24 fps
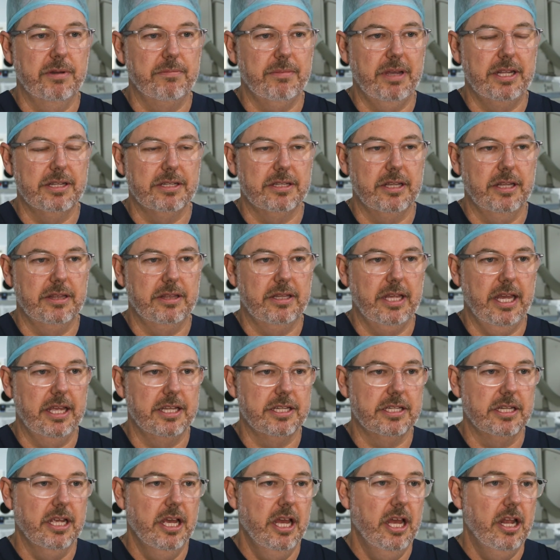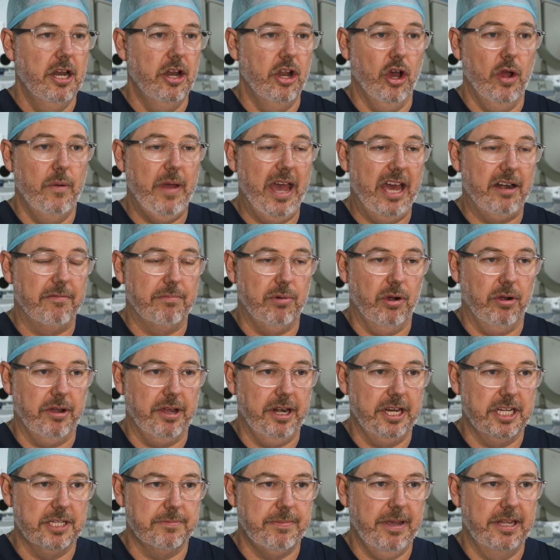means that there's no out-of-pocket
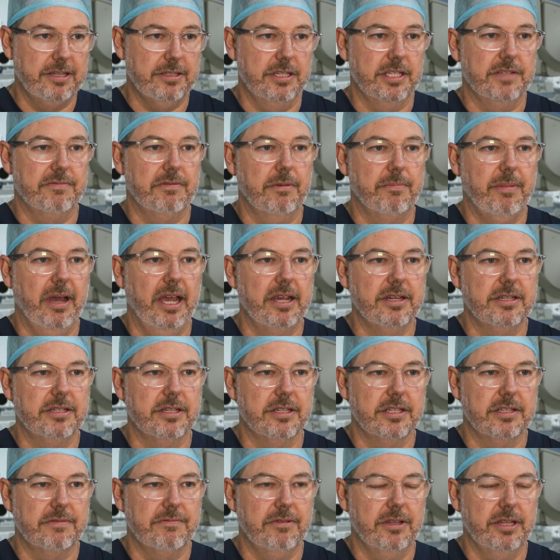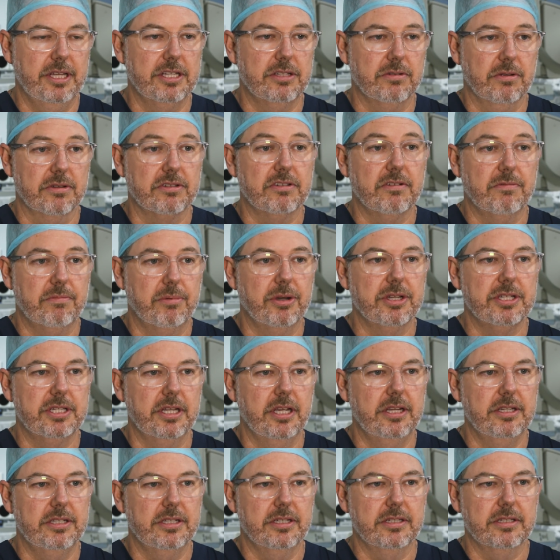expenses for patients for these sorts of
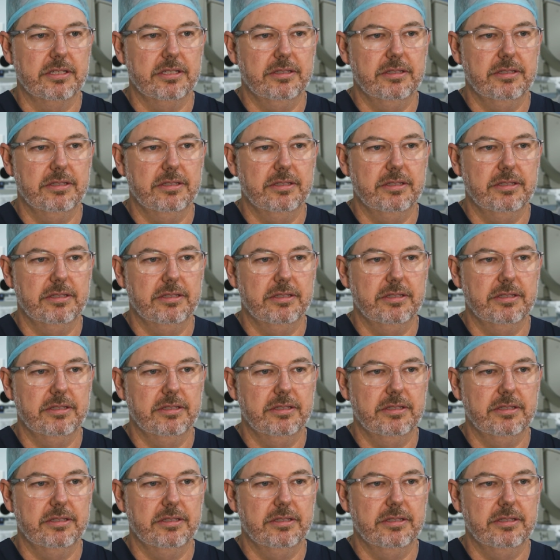procedures.